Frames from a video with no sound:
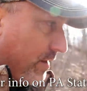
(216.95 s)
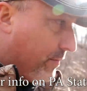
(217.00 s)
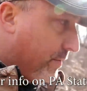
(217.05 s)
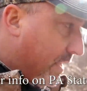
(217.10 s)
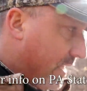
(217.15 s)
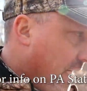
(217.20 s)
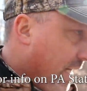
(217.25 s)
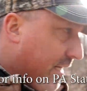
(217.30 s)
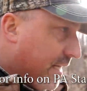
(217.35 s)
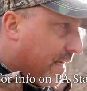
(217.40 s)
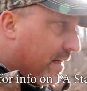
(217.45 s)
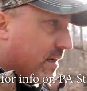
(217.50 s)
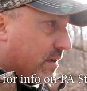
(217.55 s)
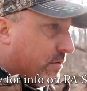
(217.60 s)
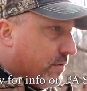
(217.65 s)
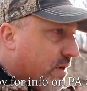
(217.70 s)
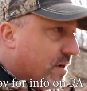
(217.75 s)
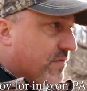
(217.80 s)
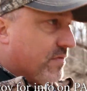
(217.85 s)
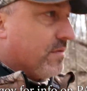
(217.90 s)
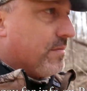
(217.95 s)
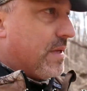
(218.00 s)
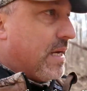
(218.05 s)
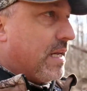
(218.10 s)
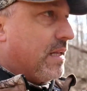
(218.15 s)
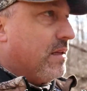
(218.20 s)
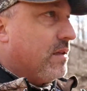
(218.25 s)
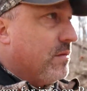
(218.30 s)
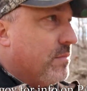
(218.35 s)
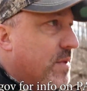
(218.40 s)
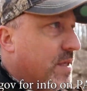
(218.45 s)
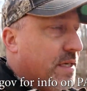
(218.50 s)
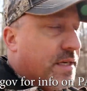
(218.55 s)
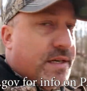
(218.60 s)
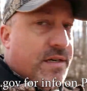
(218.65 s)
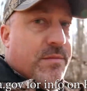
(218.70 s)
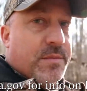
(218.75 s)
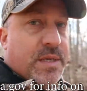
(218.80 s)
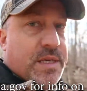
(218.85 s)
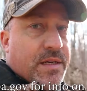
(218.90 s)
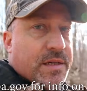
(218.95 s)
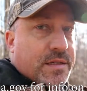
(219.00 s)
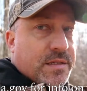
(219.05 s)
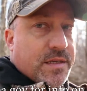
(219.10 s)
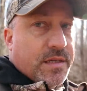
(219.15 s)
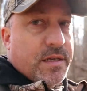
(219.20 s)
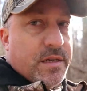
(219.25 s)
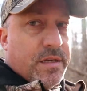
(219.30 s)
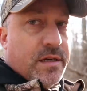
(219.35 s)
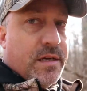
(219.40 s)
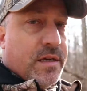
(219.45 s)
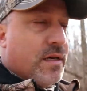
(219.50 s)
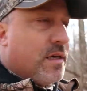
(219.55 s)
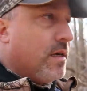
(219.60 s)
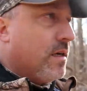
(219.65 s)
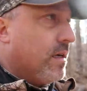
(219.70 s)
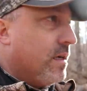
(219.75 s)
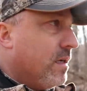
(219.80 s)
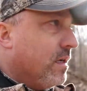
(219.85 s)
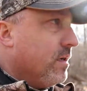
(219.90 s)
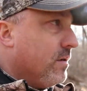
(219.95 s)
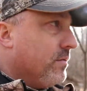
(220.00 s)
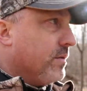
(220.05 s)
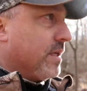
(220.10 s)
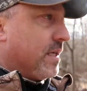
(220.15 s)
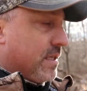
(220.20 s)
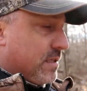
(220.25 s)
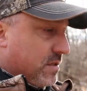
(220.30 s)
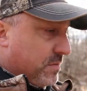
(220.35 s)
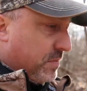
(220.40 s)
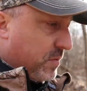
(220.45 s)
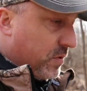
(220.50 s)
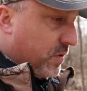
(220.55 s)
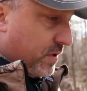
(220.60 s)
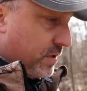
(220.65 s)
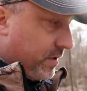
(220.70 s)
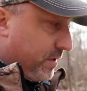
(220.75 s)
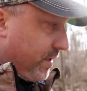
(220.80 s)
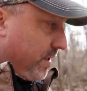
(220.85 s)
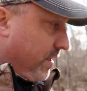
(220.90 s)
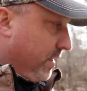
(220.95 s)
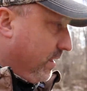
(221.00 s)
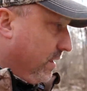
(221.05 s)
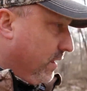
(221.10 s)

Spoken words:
We kind of got away from that a little bit here because we get spoiled